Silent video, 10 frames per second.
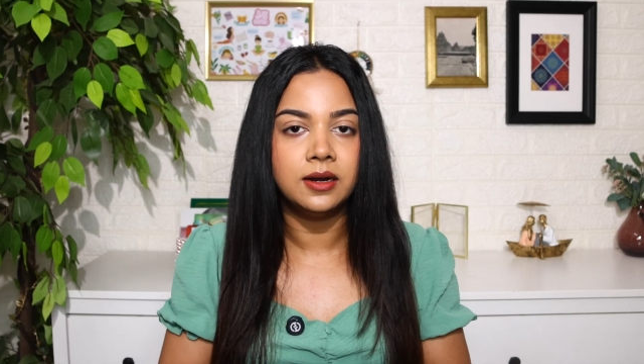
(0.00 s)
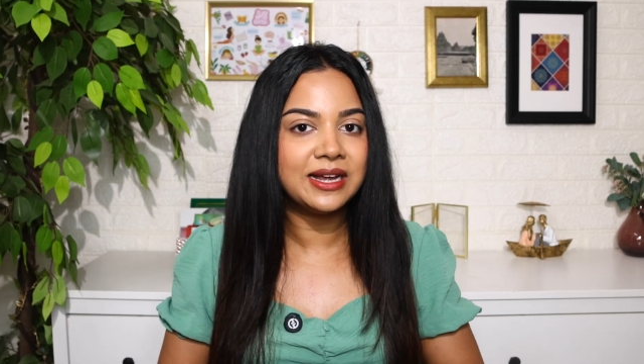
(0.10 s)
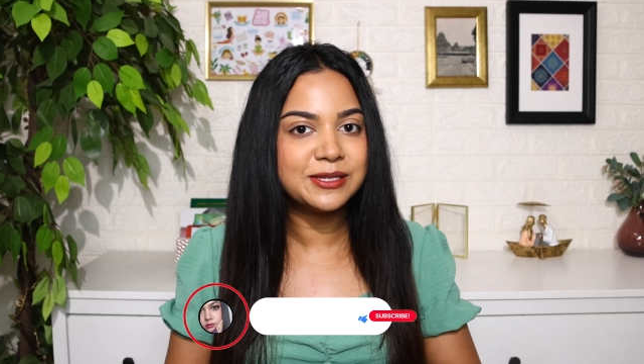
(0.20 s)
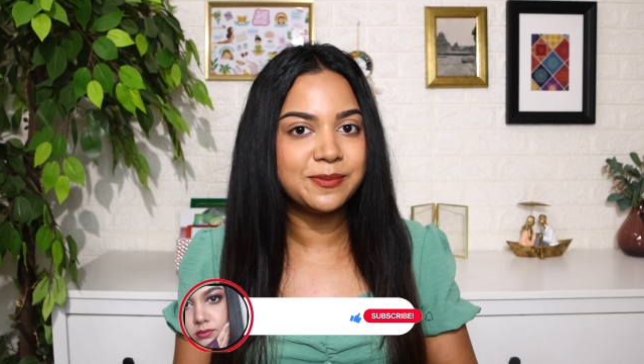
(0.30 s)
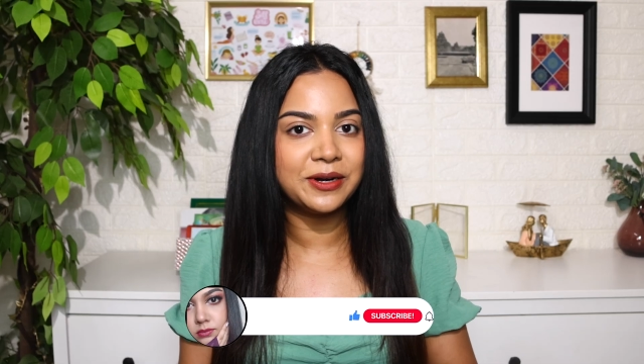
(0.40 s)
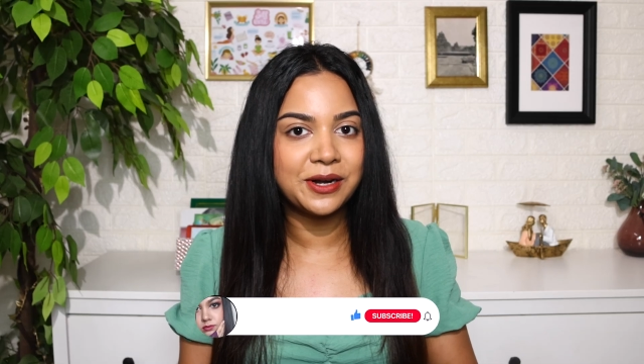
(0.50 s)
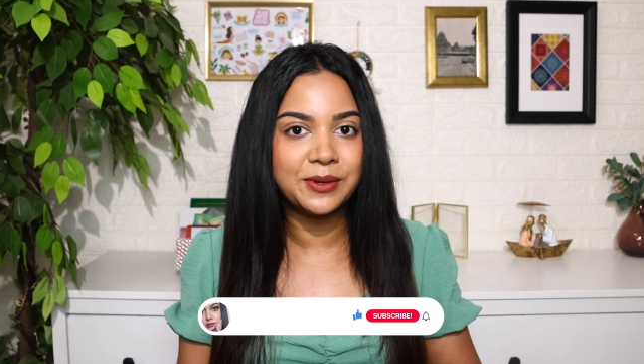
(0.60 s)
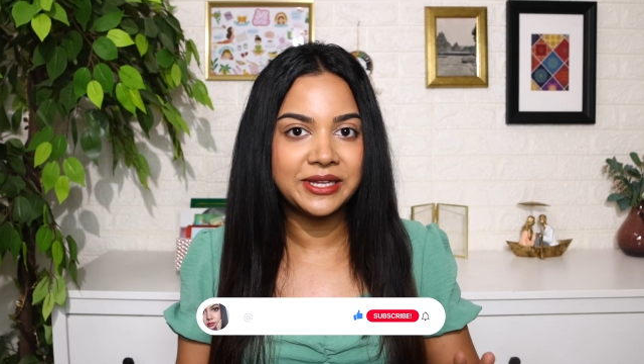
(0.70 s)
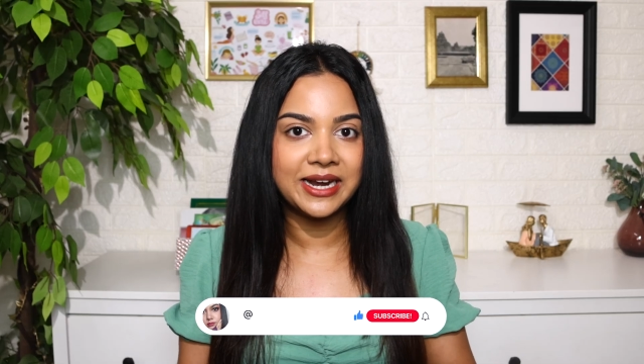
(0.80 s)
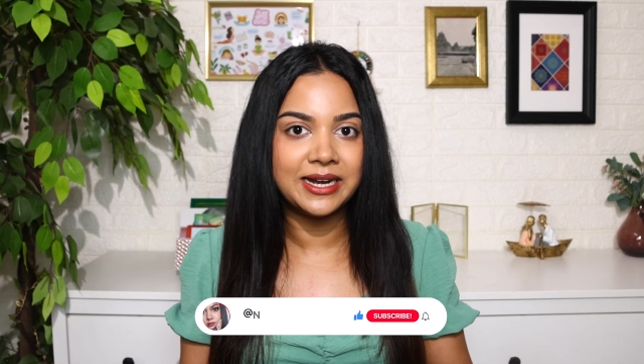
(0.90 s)
So that's about it
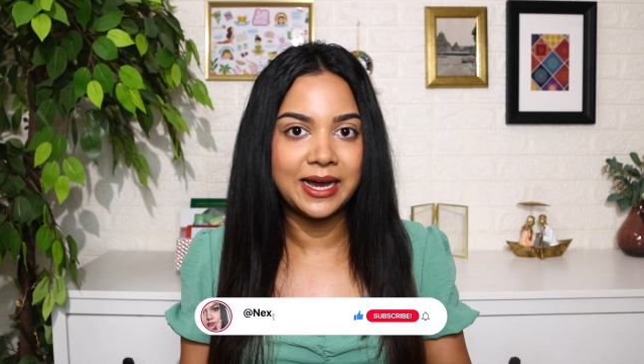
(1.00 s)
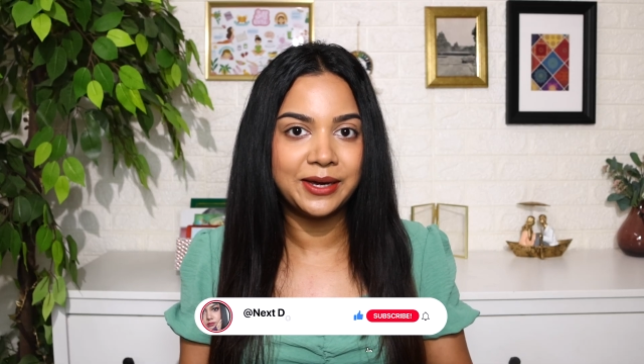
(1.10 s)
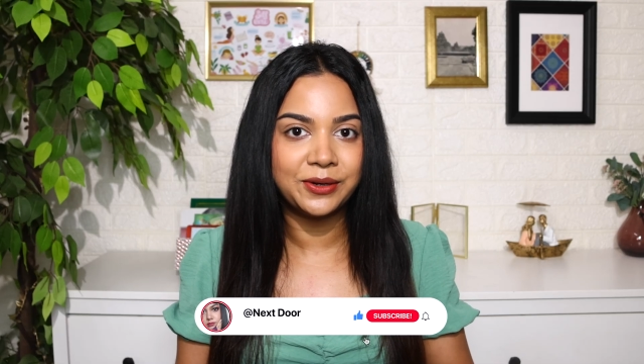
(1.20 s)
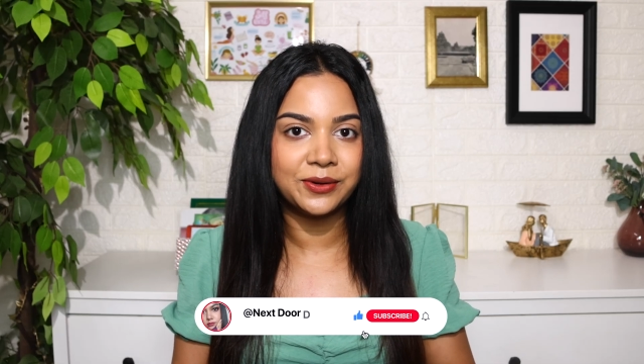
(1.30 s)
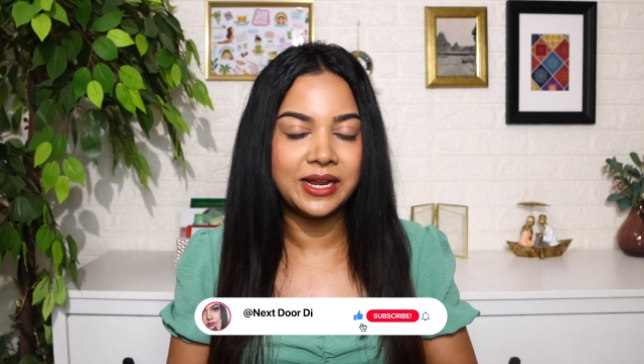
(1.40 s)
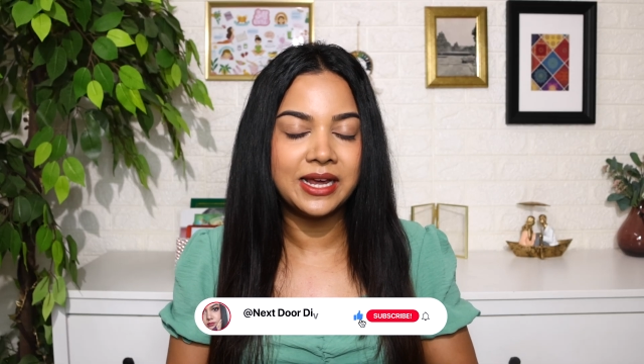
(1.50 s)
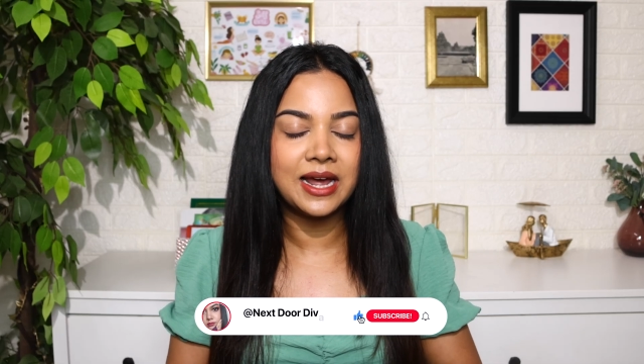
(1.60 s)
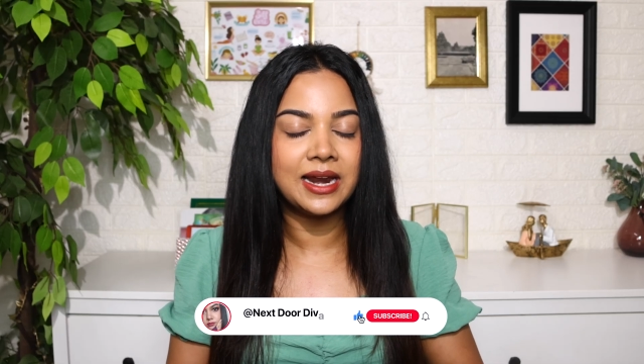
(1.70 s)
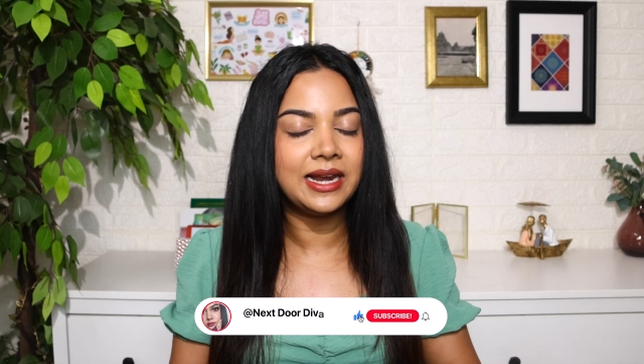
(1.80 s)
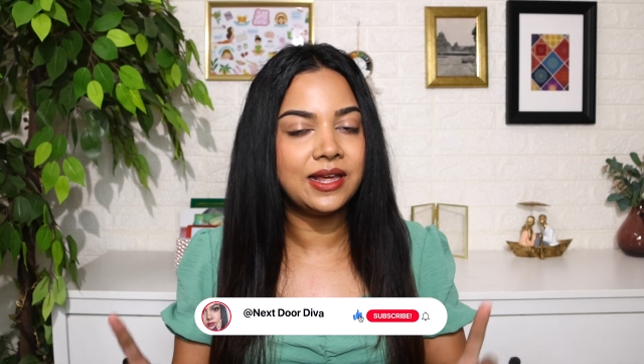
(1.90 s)
with the entire routine
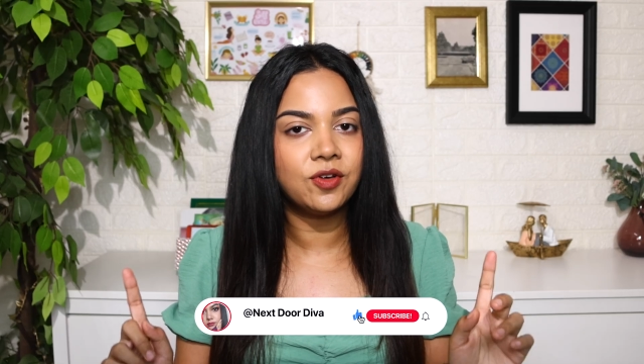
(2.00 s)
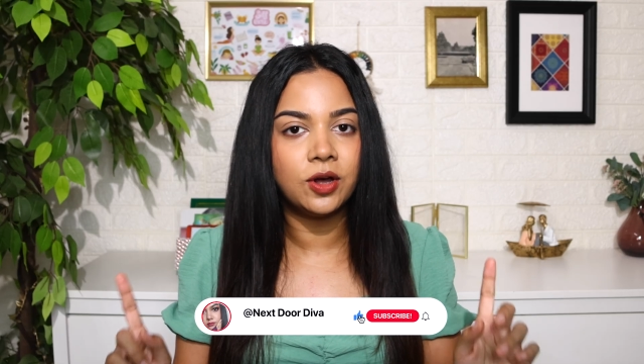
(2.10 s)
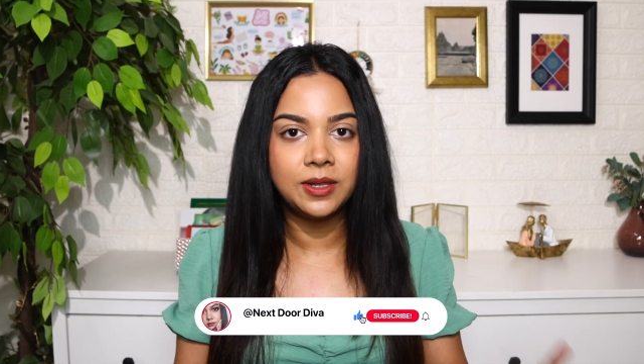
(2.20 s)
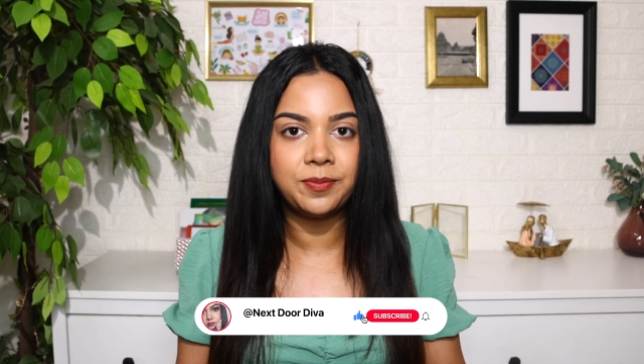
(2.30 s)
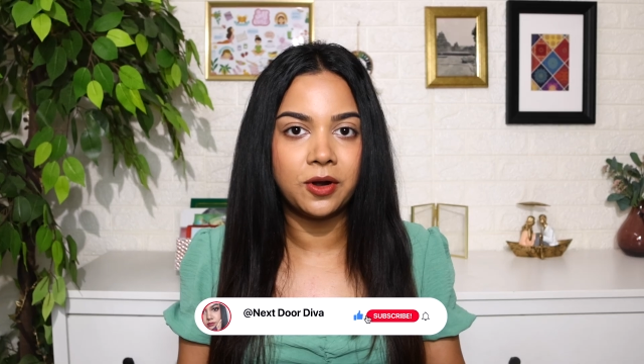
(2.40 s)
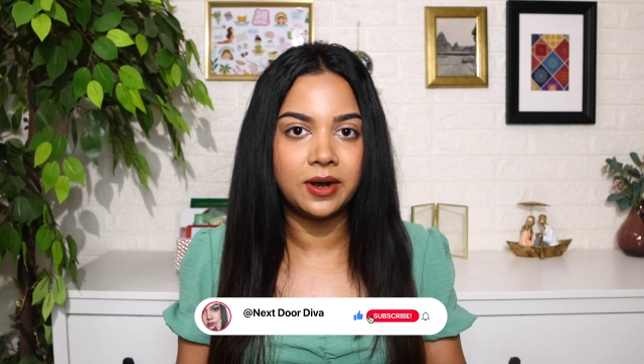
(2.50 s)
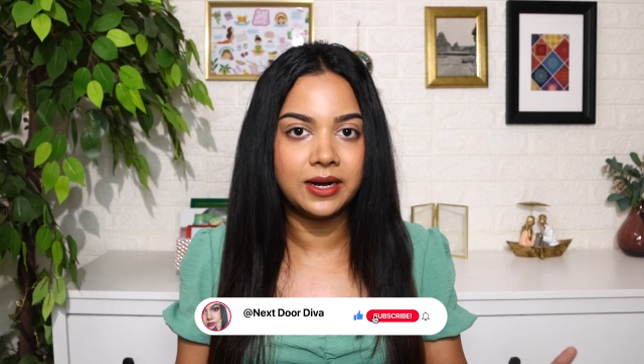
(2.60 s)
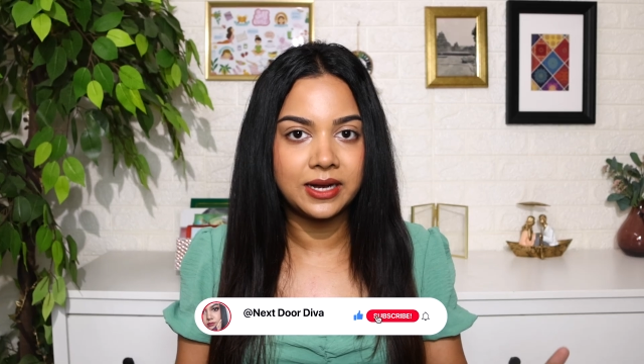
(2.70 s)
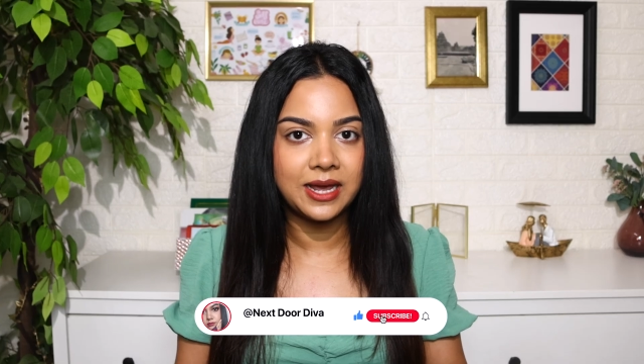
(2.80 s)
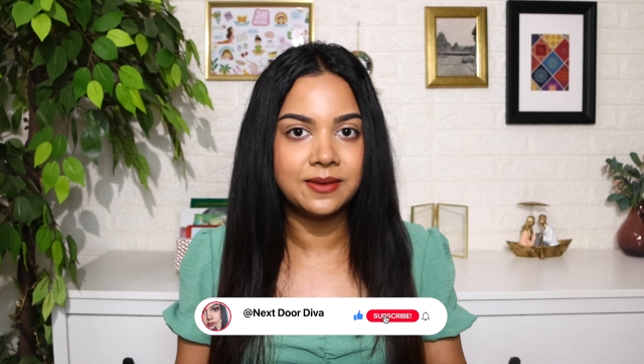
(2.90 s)
and I'll leave all the
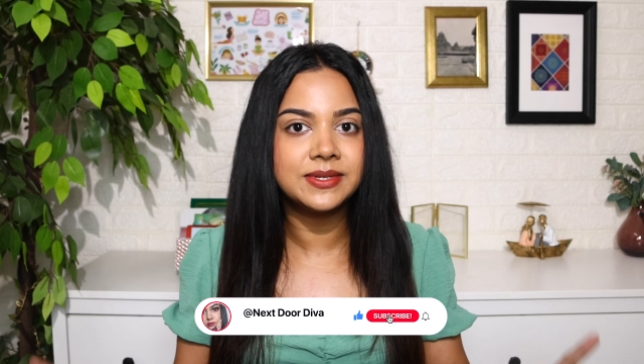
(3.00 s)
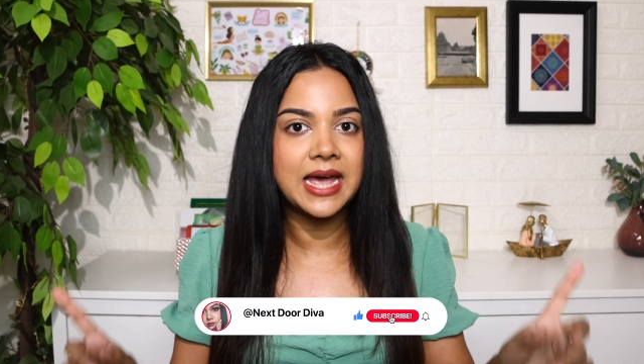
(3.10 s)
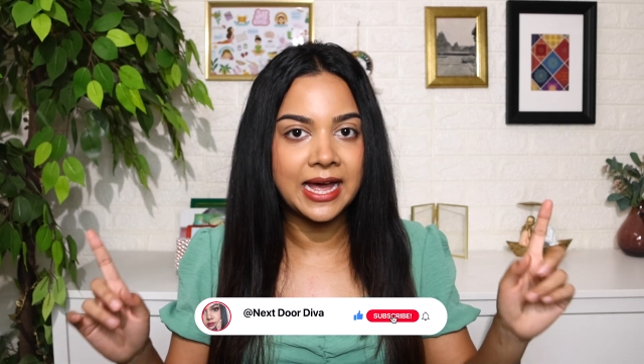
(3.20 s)
product names